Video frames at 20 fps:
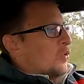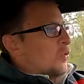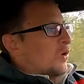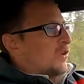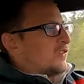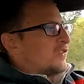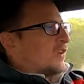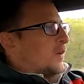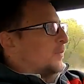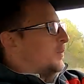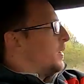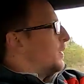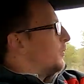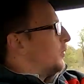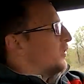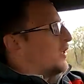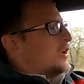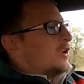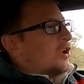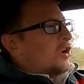What some
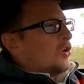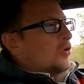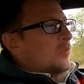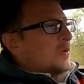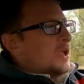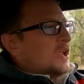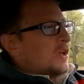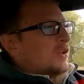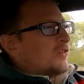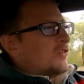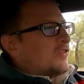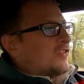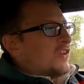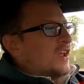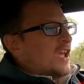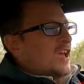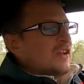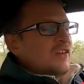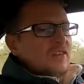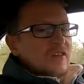people that know me
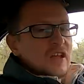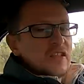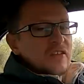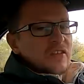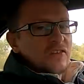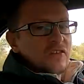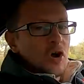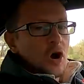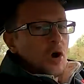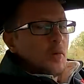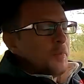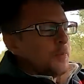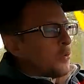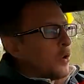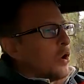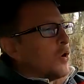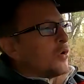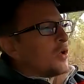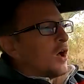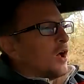understand is that this car
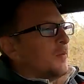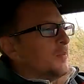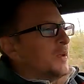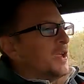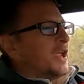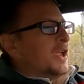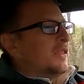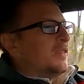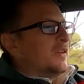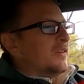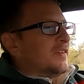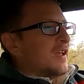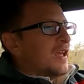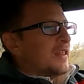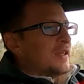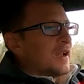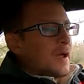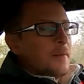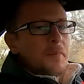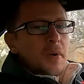broke on me the day
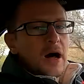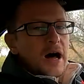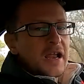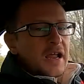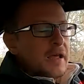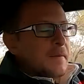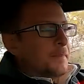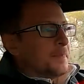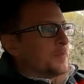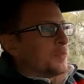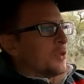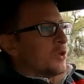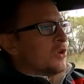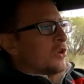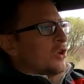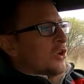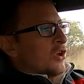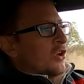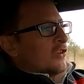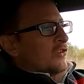that I bought it.
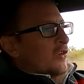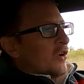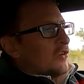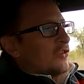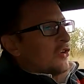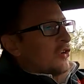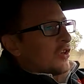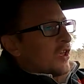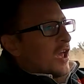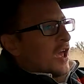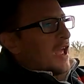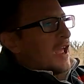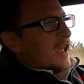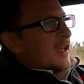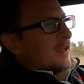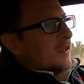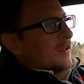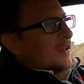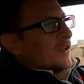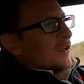So I took
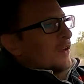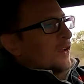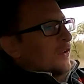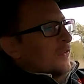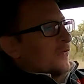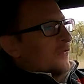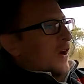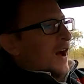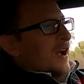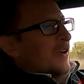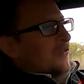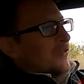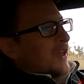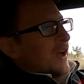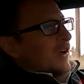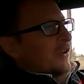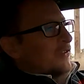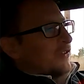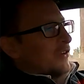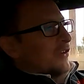a
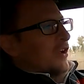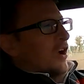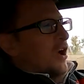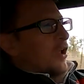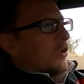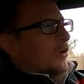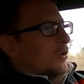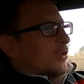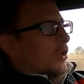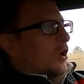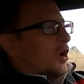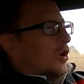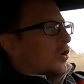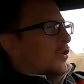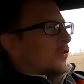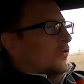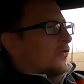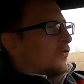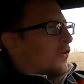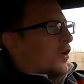$5,000
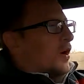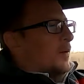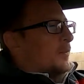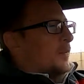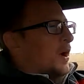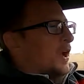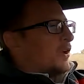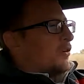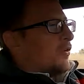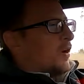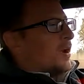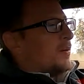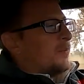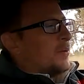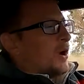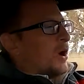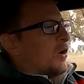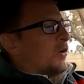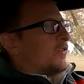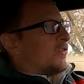loan from my
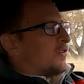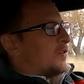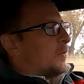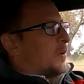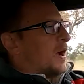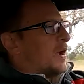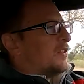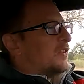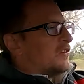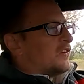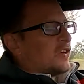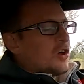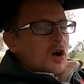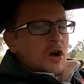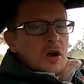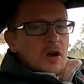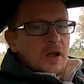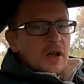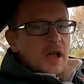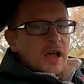grandparents to buy this
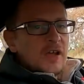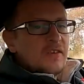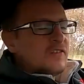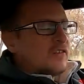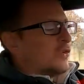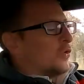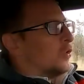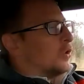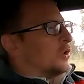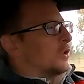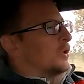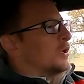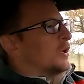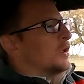car in high school.